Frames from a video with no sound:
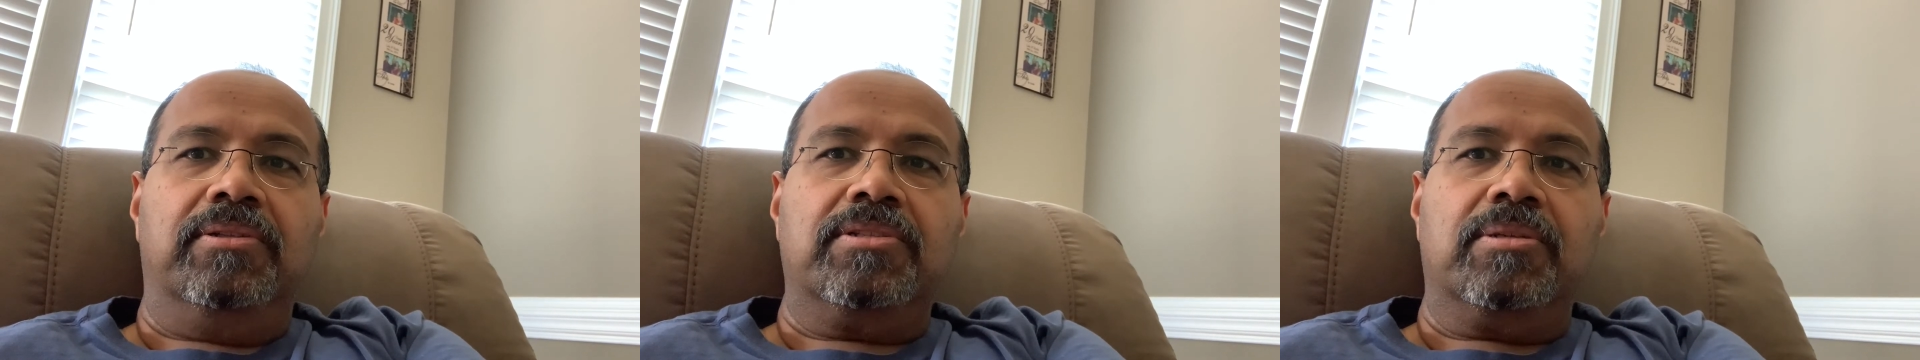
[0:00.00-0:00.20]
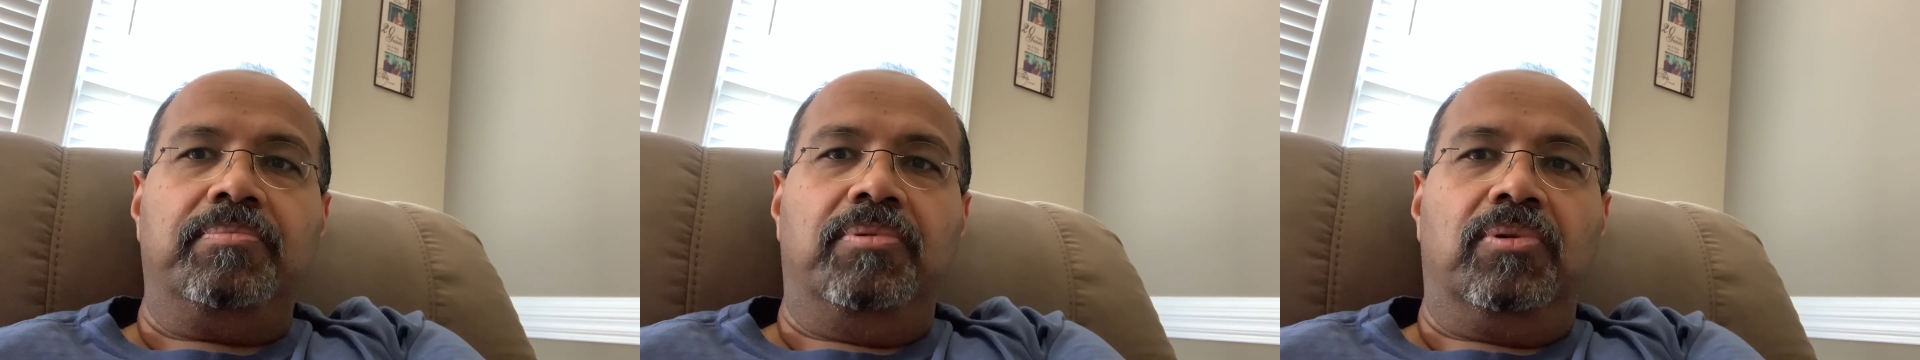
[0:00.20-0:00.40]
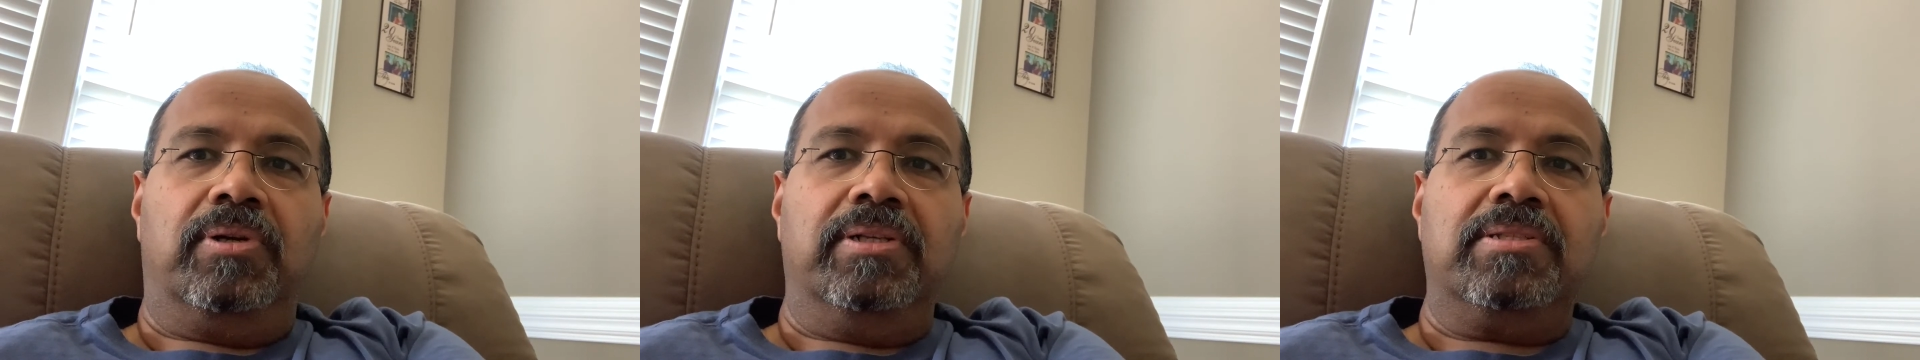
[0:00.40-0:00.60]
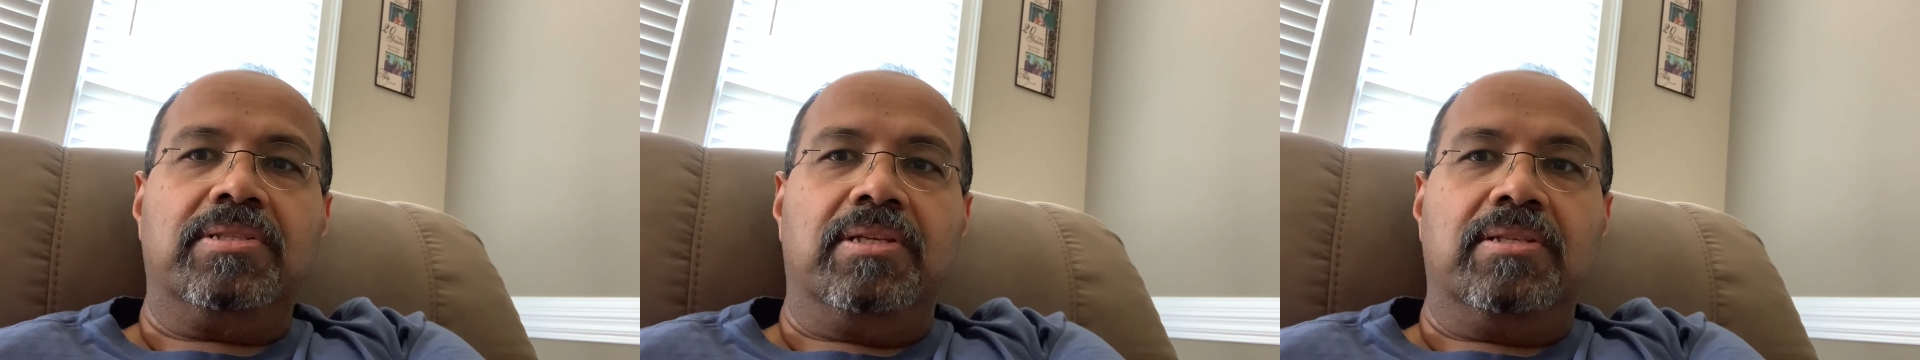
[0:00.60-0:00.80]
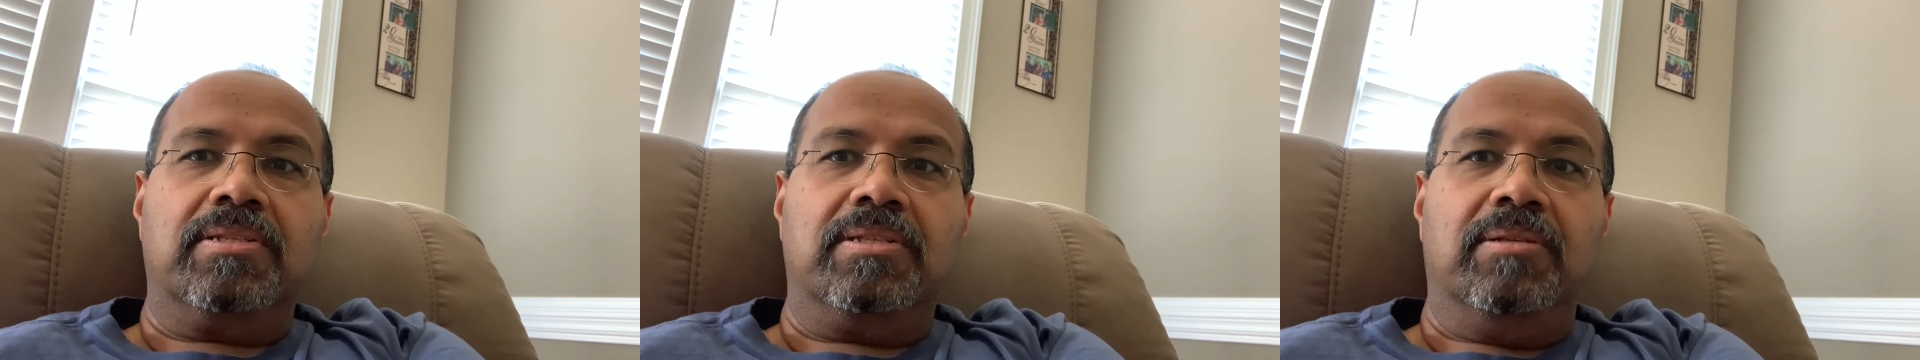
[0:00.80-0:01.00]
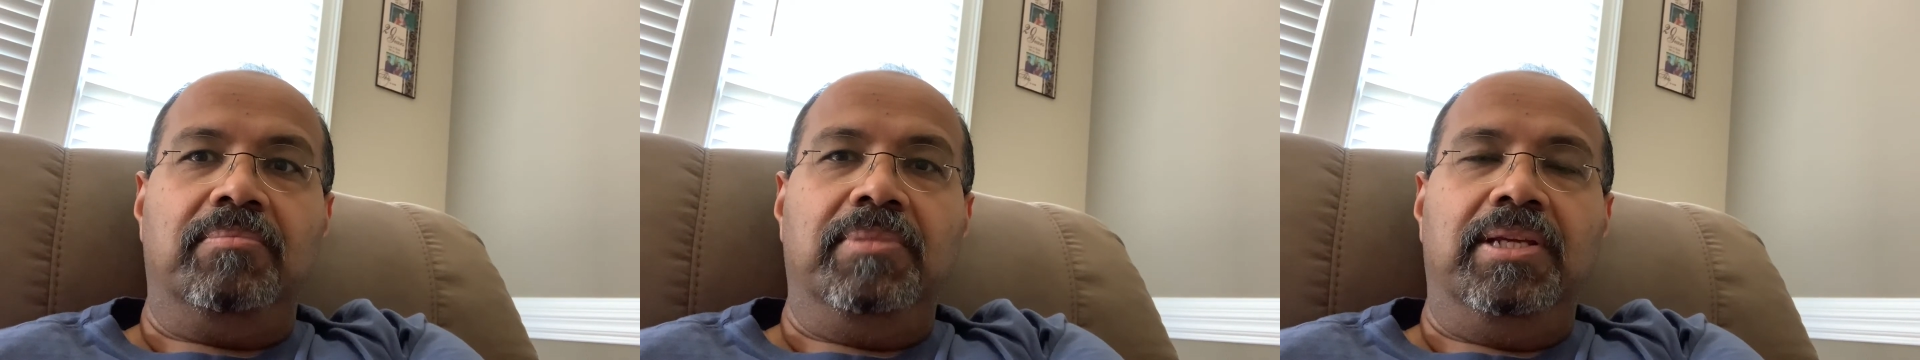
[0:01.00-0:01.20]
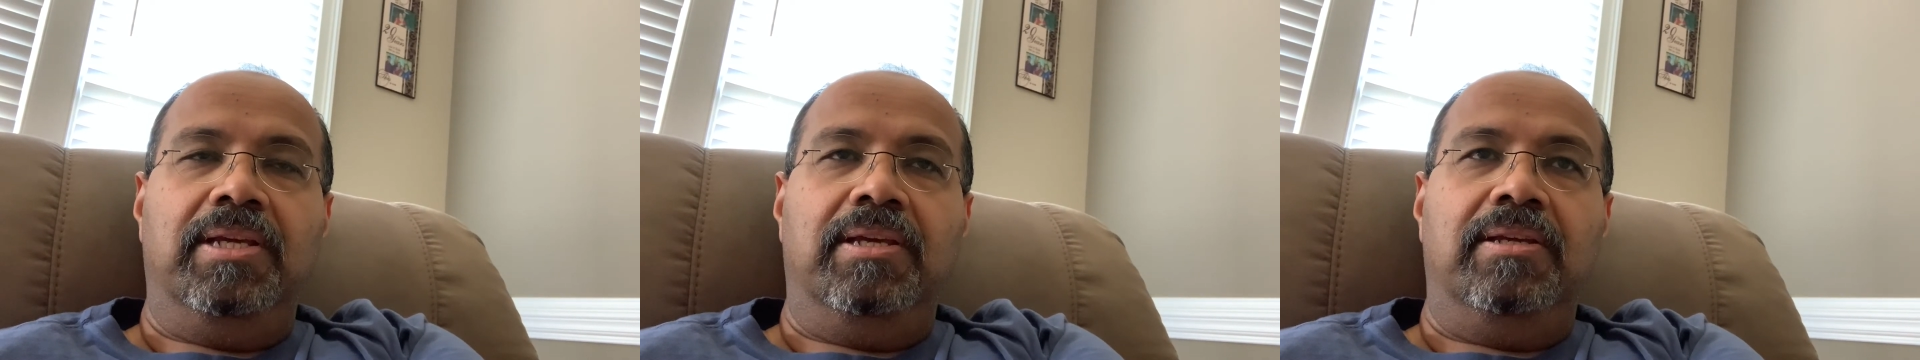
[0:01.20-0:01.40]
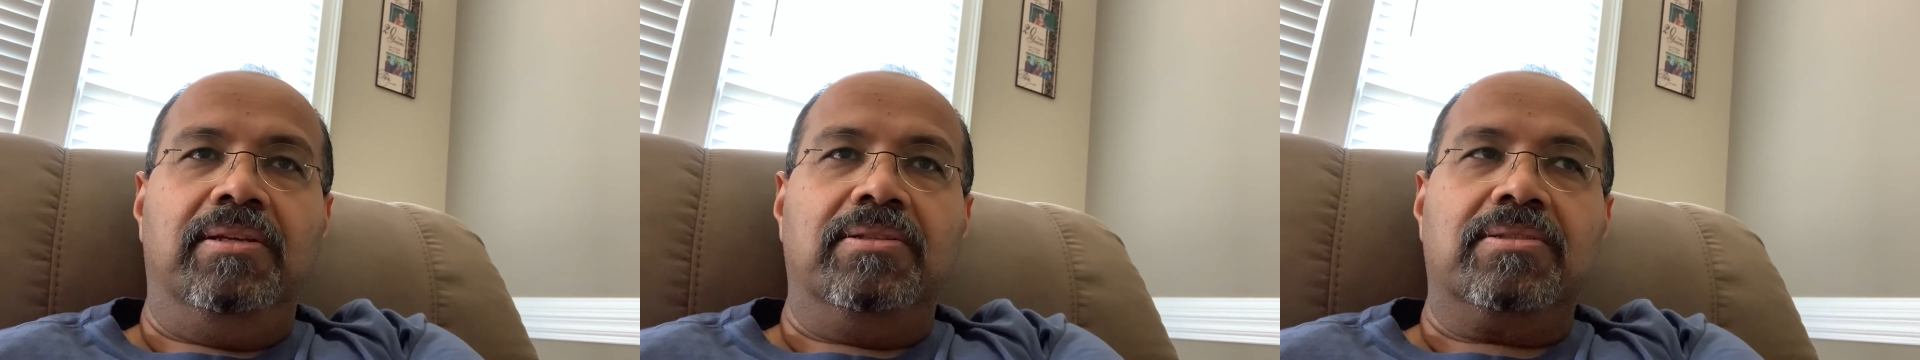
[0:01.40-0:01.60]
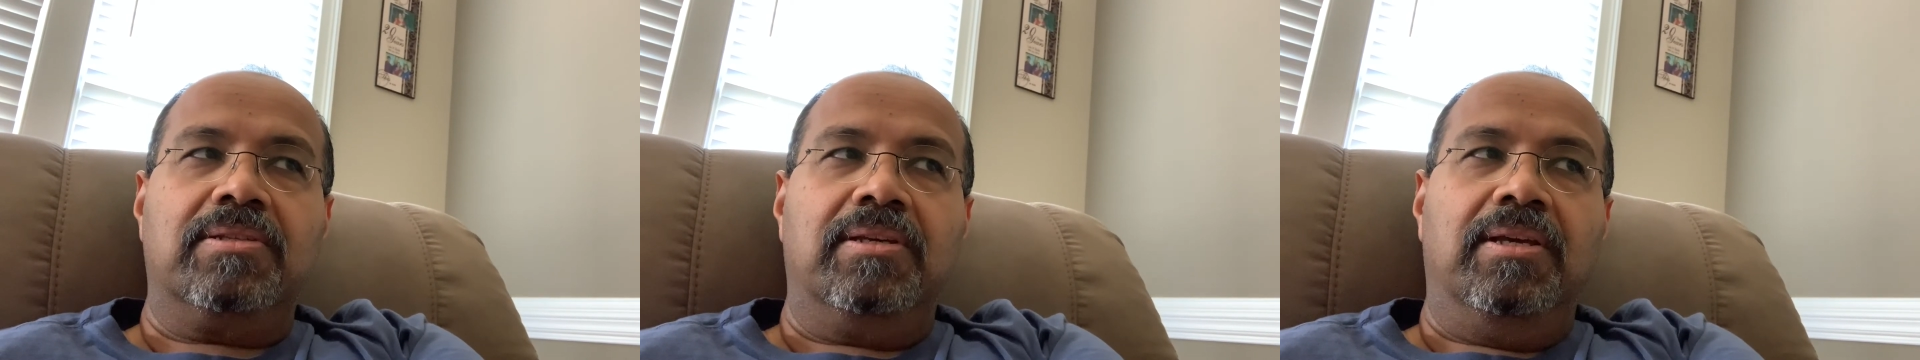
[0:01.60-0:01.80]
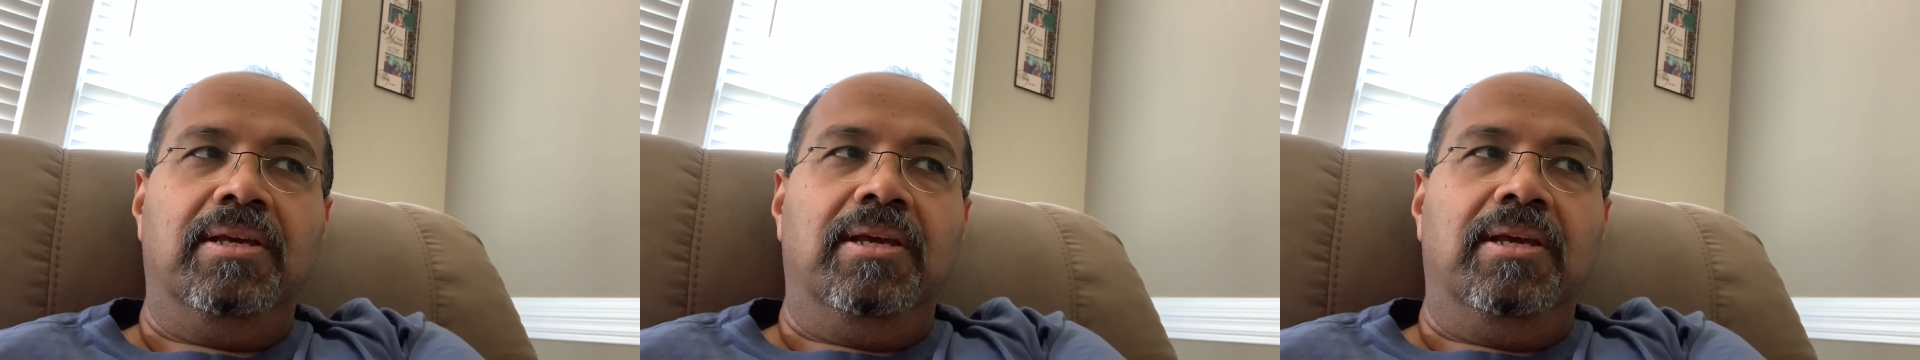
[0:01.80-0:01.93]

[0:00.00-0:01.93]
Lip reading: support system is.